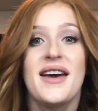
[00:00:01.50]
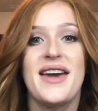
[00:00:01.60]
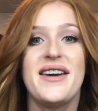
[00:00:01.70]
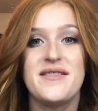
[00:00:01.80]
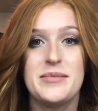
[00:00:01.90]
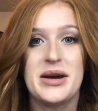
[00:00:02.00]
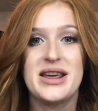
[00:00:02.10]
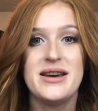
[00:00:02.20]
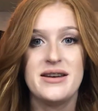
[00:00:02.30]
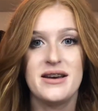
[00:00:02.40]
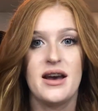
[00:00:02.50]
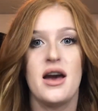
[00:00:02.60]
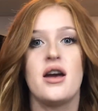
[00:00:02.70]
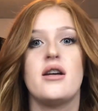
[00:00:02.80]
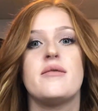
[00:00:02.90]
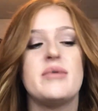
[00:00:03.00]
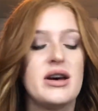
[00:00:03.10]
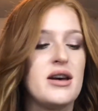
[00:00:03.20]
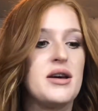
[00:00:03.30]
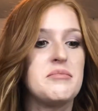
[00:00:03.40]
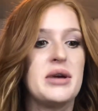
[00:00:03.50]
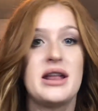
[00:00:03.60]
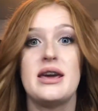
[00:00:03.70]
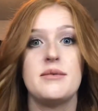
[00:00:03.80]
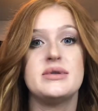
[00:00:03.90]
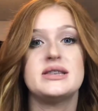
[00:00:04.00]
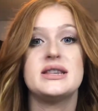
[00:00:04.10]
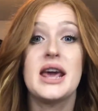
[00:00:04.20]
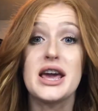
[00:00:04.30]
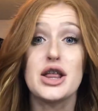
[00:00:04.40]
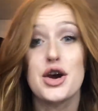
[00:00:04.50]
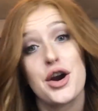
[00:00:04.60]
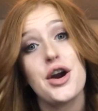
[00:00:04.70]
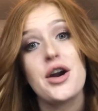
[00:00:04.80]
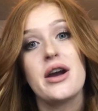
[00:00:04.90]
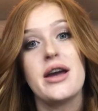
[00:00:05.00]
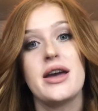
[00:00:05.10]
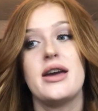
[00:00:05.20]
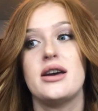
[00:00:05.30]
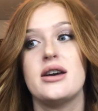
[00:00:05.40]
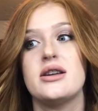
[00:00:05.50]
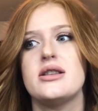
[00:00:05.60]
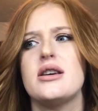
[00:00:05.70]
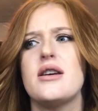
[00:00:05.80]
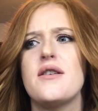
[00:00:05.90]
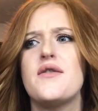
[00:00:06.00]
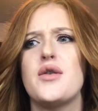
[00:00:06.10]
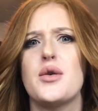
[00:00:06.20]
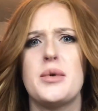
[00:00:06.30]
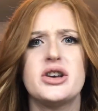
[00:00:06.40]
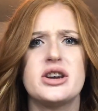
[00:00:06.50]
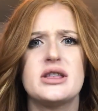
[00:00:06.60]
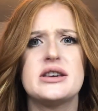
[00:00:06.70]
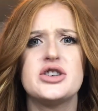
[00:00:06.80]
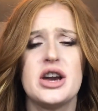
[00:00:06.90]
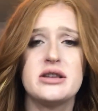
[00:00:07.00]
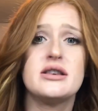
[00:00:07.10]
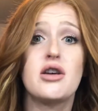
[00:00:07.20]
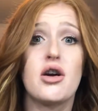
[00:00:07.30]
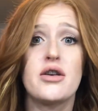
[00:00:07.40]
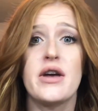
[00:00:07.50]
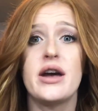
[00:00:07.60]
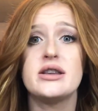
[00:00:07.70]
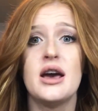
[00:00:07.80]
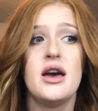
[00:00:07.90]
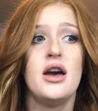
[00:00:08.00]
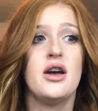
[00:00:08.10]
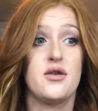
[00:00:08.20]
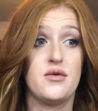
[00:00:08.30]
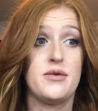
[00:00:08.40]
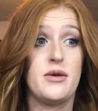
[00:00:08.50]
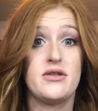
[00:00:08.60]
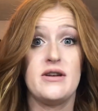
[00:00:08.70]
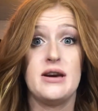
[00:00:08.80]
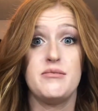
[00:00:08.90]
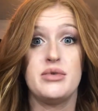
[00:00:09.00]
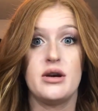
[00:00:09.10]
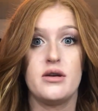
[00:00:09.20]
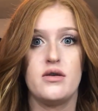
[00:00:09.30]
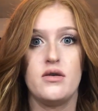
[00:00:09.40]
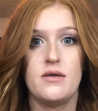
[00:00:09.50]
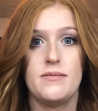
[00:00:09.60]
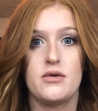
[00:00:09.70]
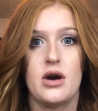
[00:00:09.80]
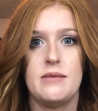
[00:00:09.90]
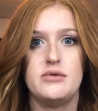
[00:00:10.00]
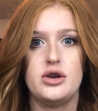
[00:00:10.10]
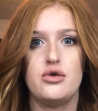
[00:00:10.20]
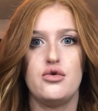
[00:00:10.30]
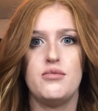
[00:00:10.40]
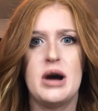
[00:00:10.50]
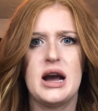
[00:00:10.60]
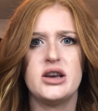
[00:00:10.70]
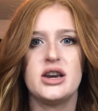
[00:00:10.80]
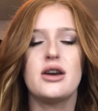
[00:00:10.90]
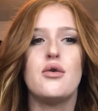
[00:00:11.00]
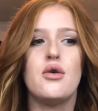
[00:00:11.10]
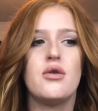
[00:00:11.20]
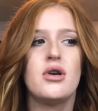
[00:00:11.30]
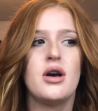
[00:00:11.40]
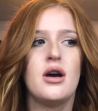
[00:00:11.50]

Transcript: Hey everybody, my name is Taylor, and if you're watching this, chances are that you're only watching it because you subscribed to my channel